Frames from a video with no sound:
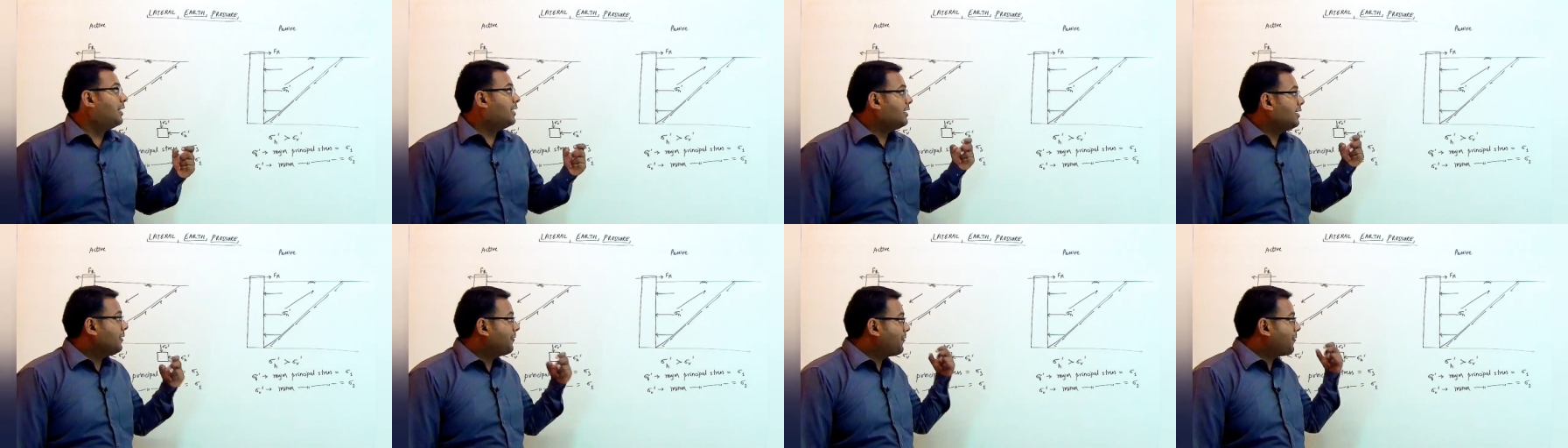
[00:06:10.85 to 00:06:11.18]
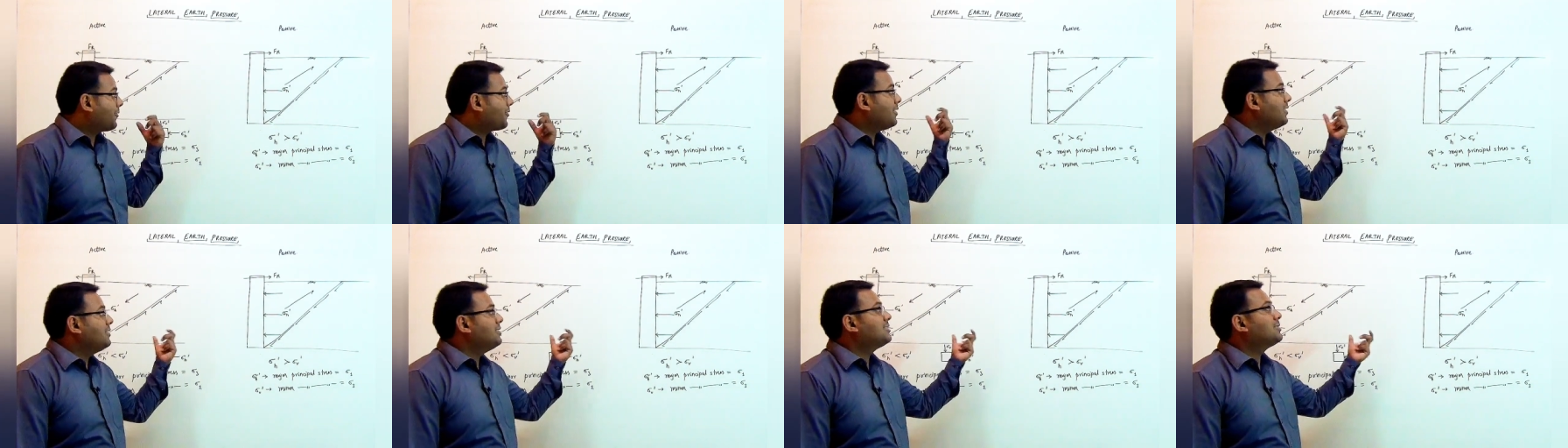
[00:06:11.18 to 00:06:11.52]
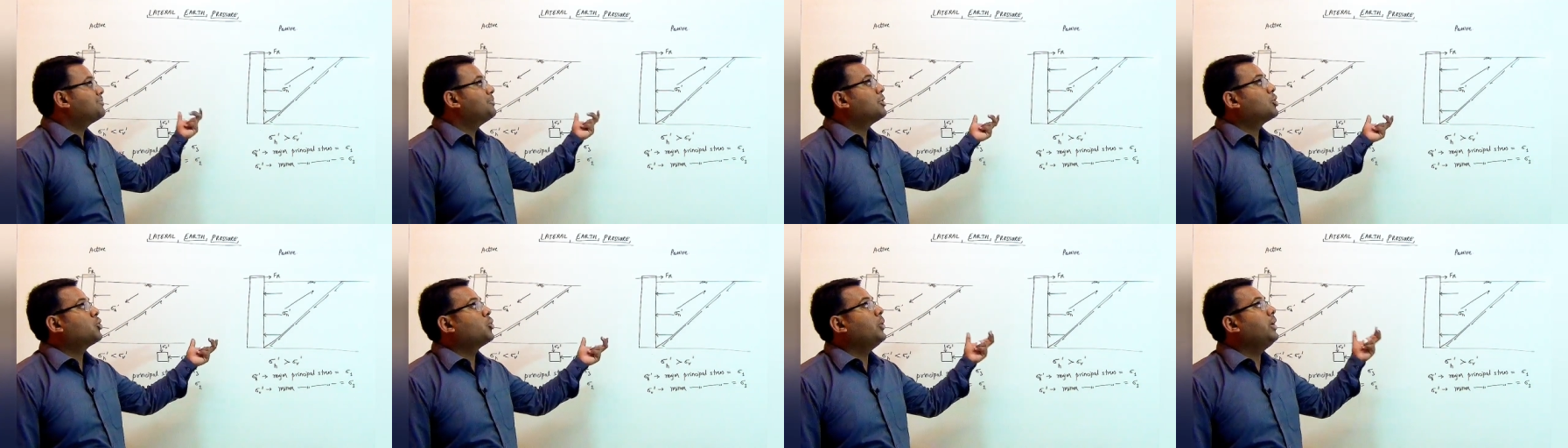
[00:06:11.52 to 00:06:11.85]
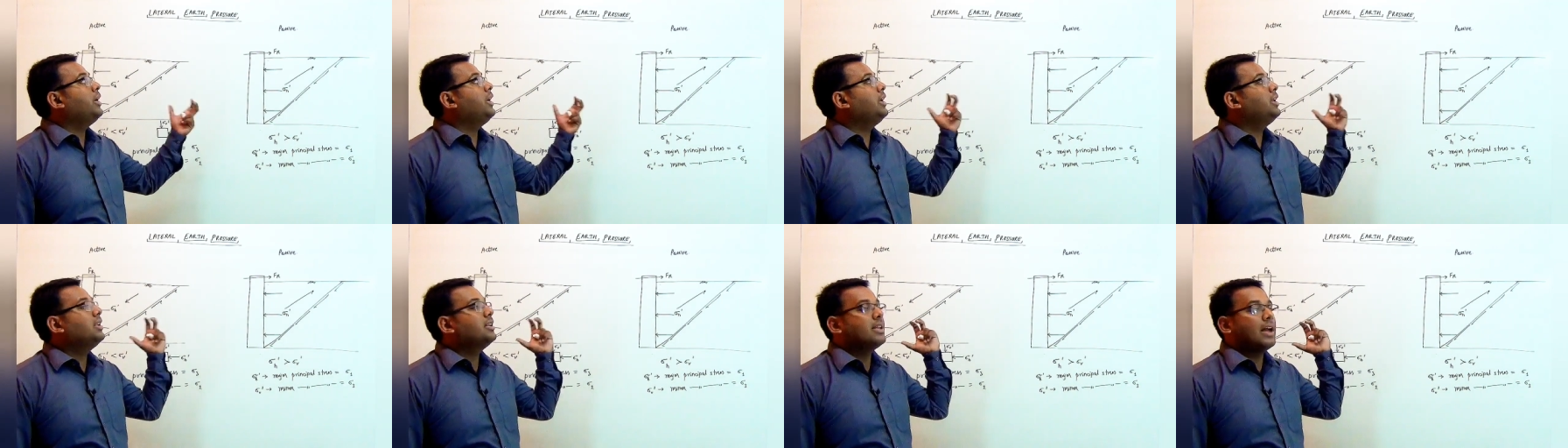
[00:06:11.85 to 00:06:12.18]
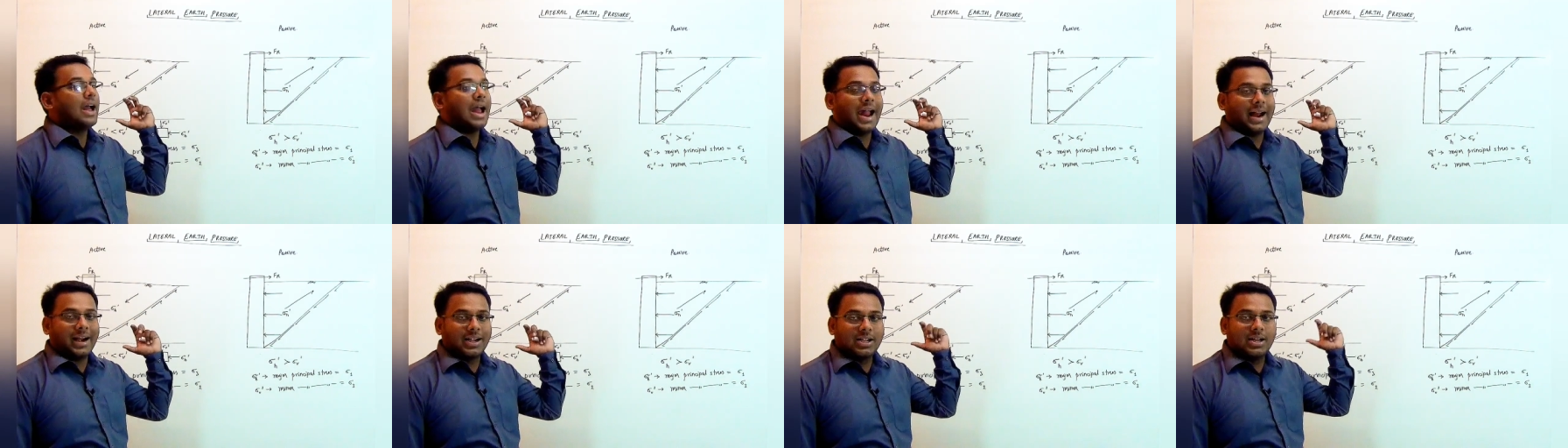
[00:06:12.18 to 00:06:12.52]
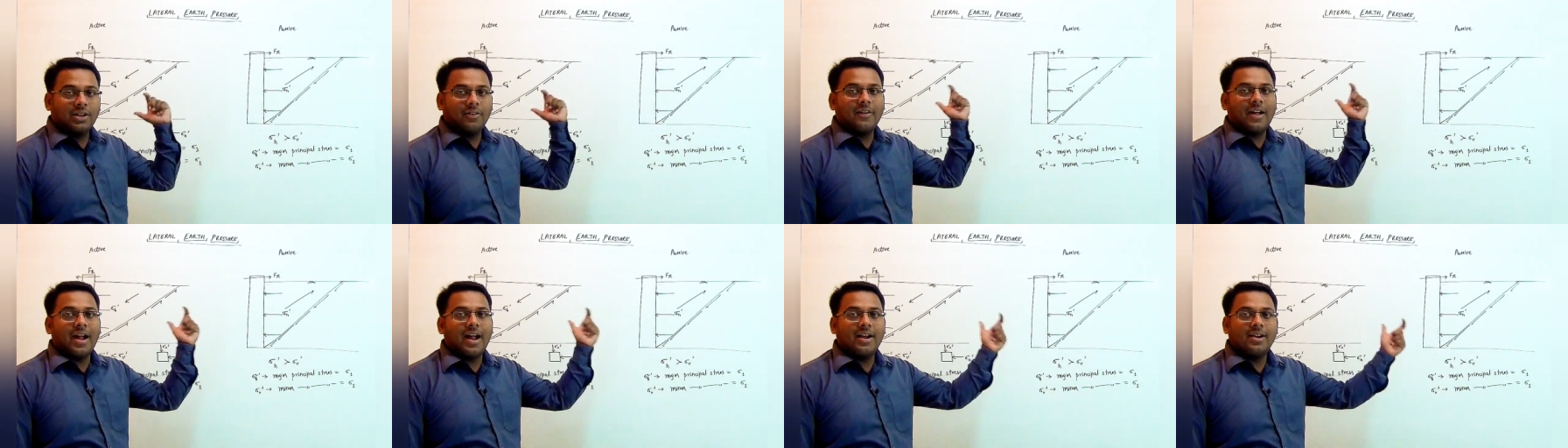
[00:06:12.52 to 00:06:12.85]
difference between the
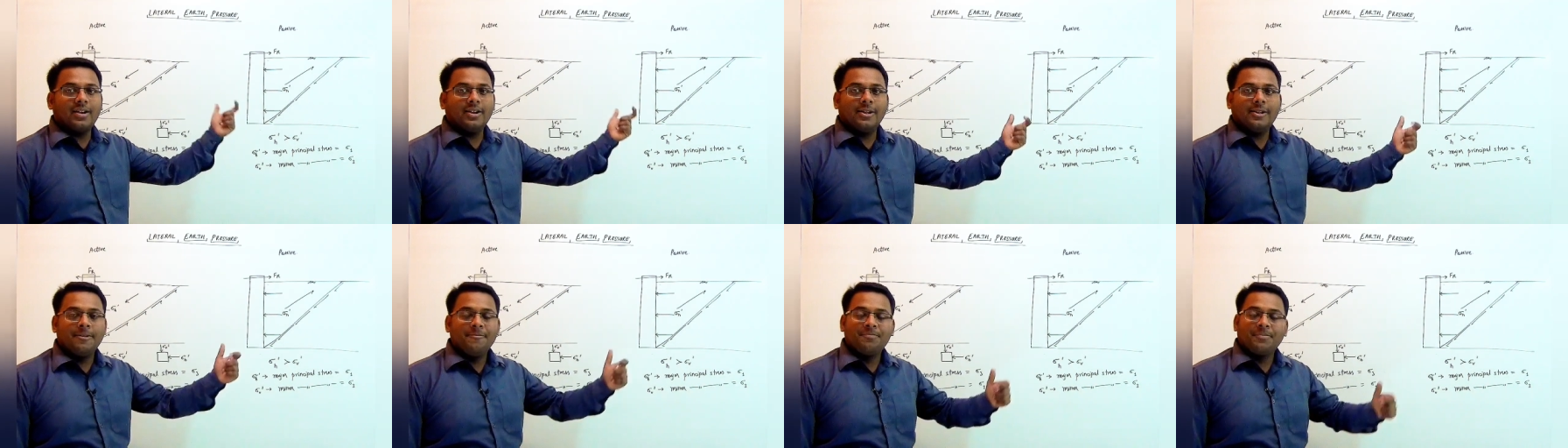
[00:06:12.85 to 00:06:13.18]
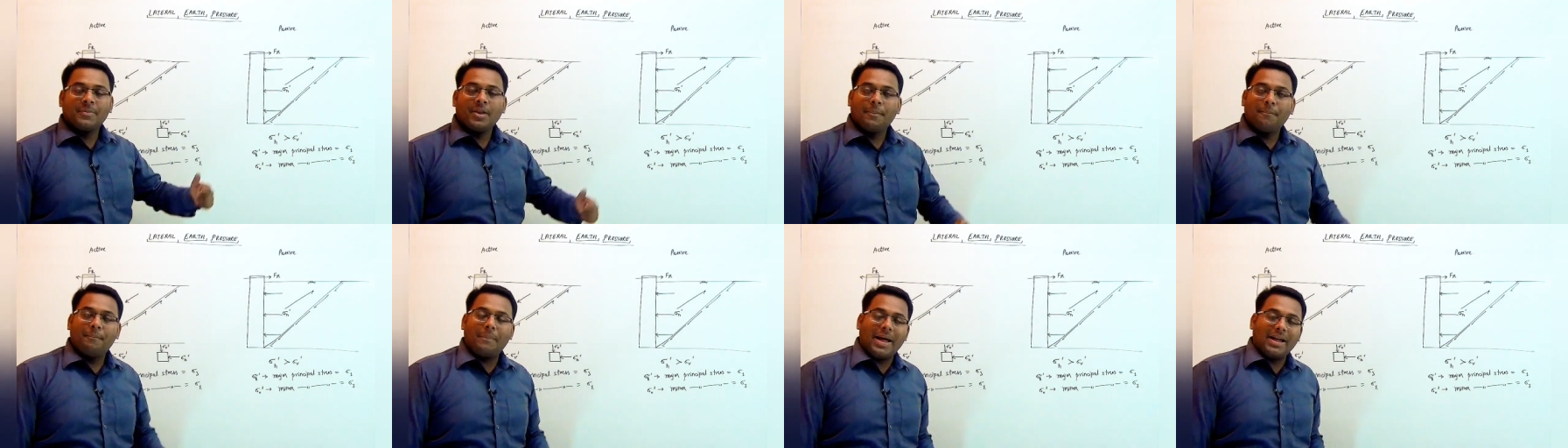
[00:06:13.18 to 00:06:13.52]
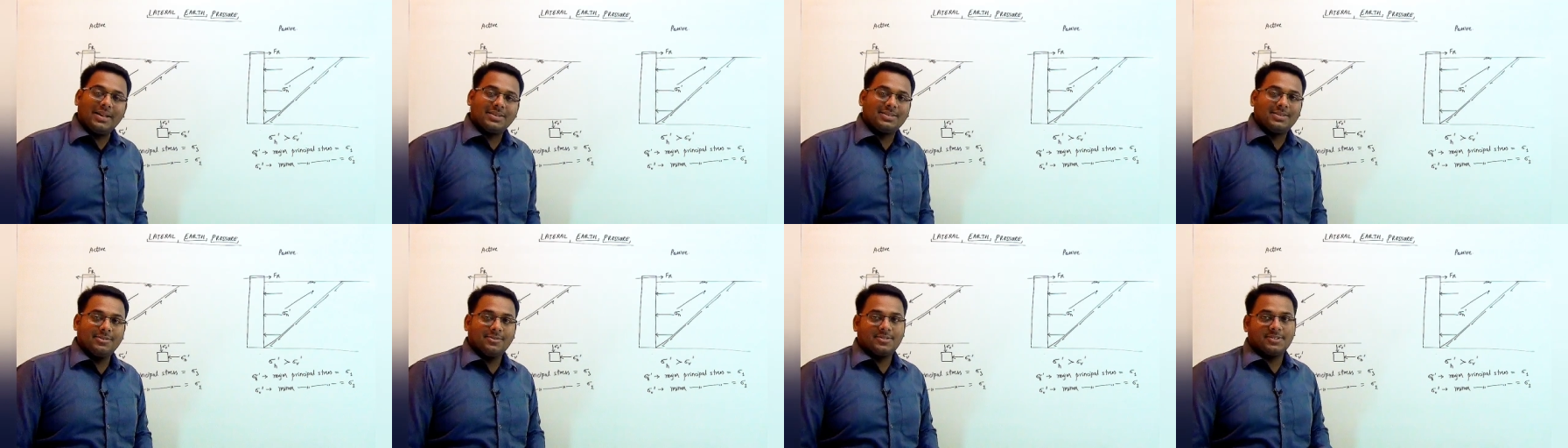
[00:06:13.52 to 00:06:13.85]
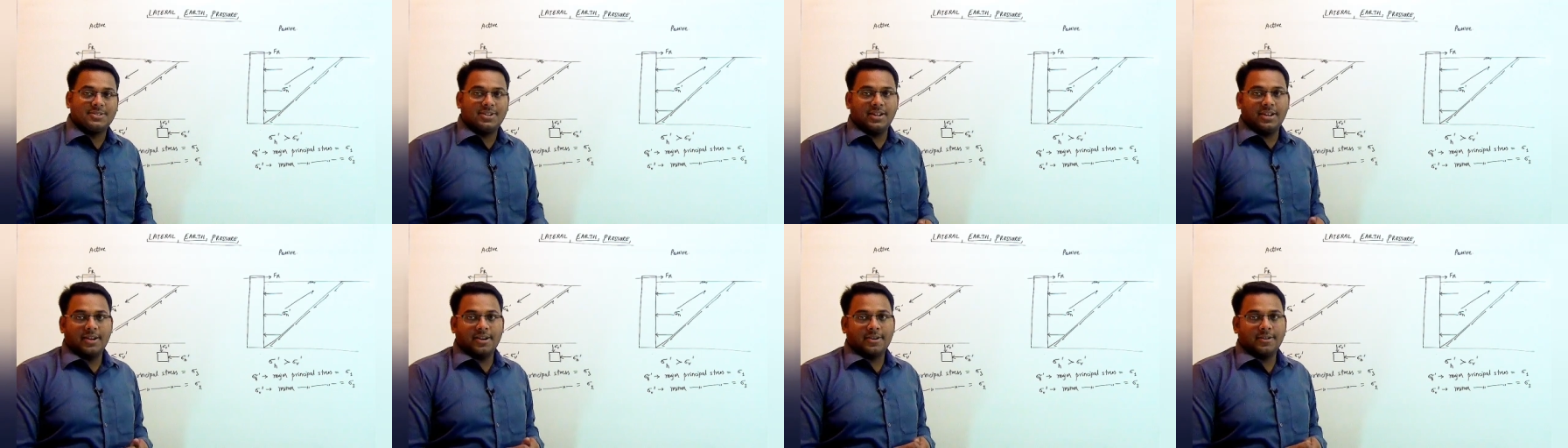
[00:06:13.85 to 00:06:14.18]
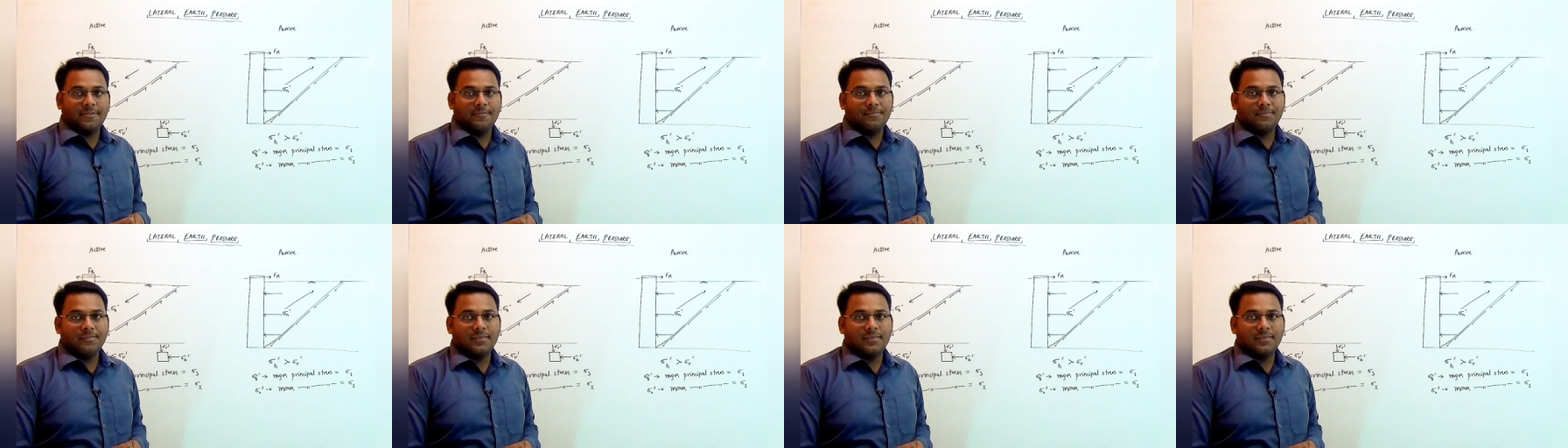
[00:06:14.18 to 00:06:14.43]
active and passive state.